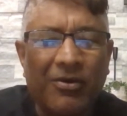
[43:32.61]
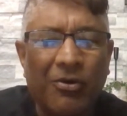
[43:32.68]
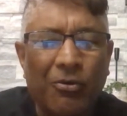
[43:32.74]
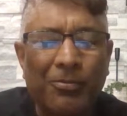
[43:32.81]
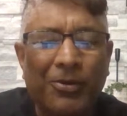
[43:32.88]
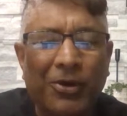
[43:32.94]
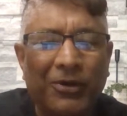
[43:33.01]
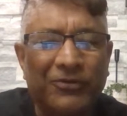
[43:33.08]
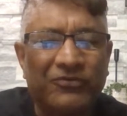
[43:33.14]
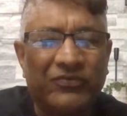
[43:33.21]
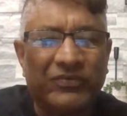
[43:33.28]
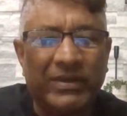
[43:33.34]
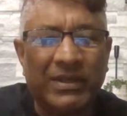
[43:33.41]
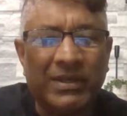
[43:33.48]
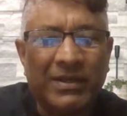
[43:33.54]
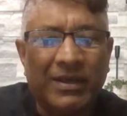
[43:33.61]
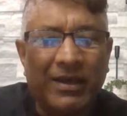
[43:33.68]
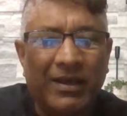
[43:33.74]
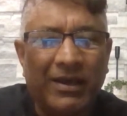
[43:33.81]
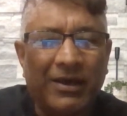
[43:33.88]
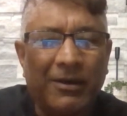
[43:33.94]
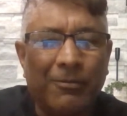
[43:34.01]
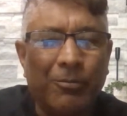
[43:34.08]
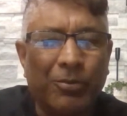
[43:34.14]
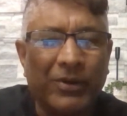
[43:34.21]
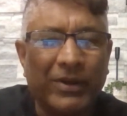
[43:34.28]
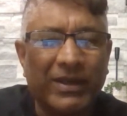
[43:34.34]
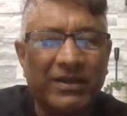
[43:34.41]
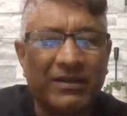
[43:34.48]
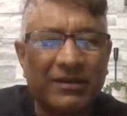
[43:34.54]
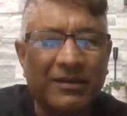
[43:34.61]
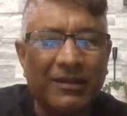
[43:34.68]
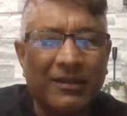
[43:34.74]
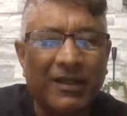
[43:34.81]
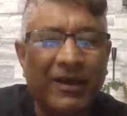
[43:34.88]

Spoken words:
in your home country.